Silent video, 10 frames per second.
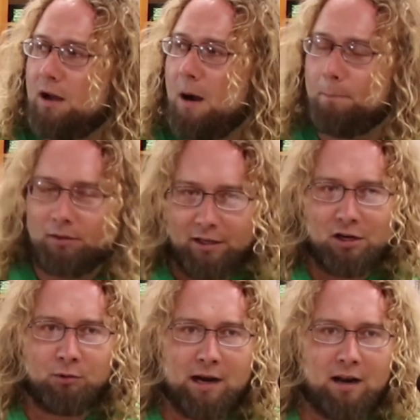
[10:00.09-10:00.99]

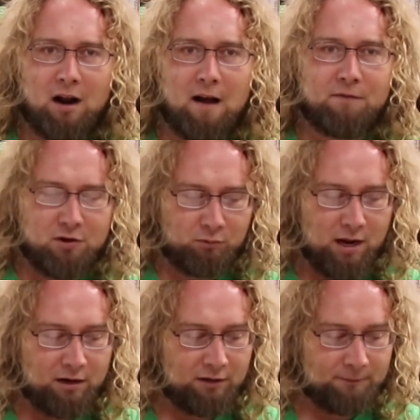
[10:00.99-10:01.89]
obliterated off their
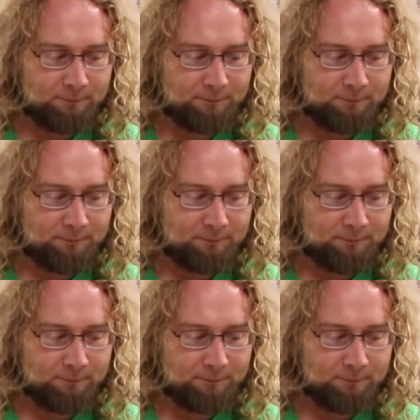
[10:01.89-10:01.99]
record.